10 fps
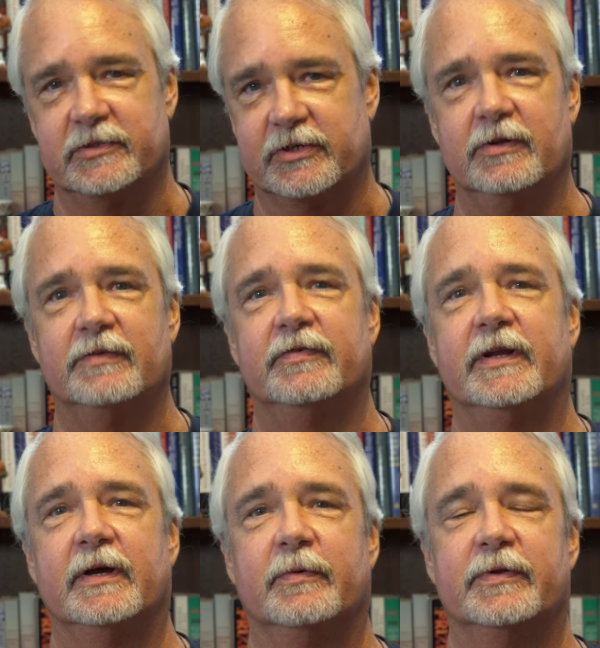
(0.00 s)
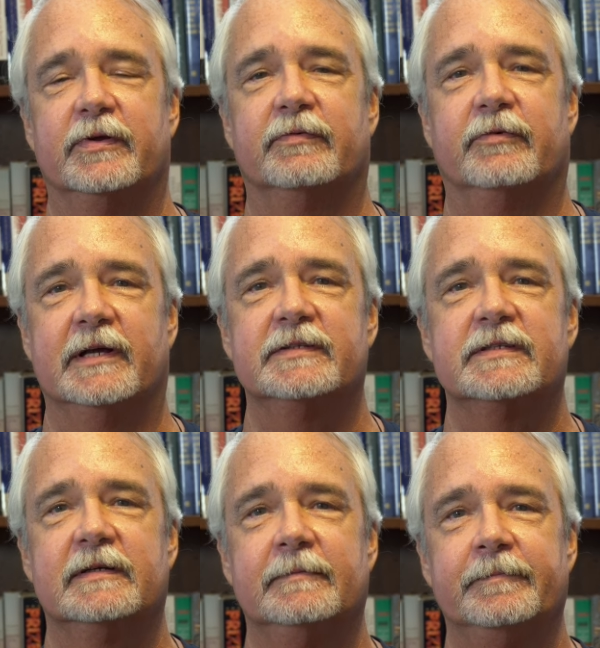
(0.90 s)
share the video with your
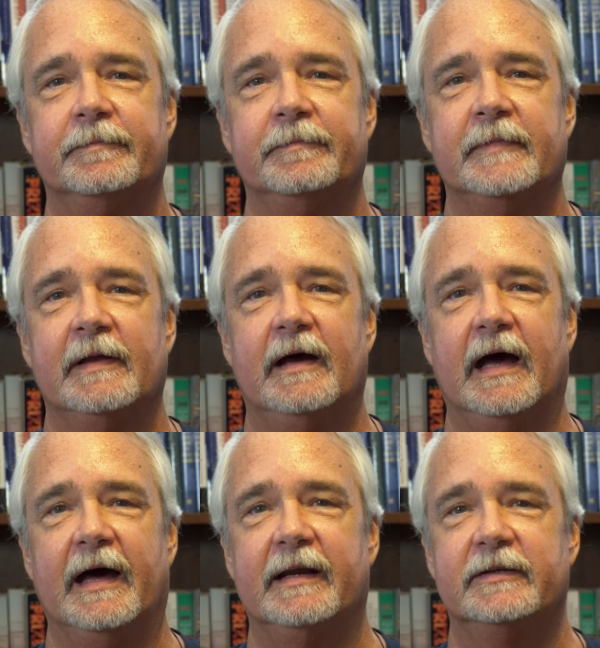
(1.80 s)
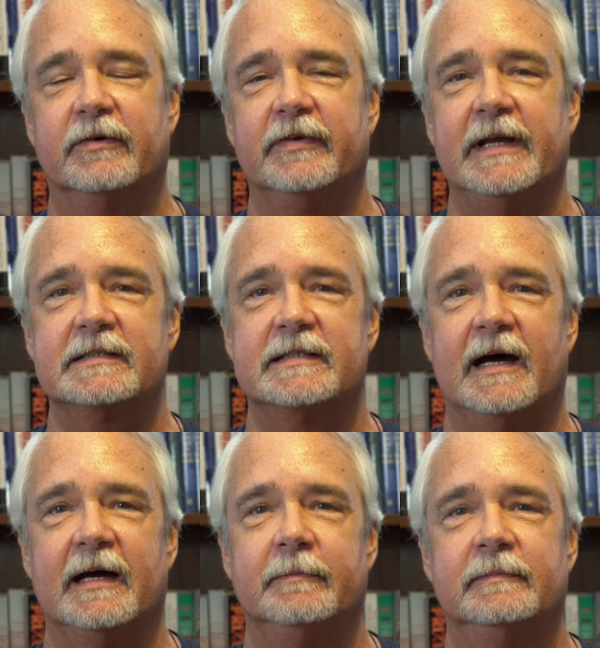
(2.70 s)
friends. And until the next
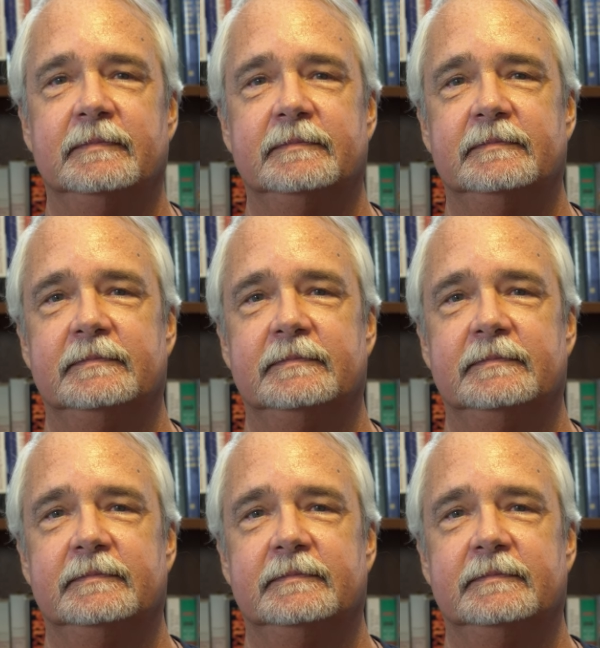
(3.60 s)
time,